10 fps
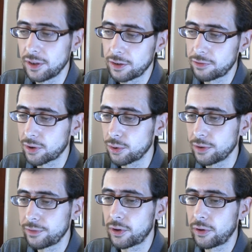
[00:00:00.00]
you know to
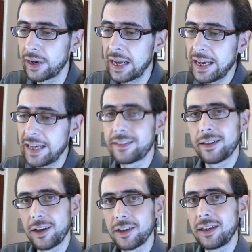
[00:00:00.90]
record for it it's
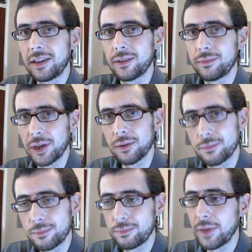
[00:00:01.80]
a nice little you know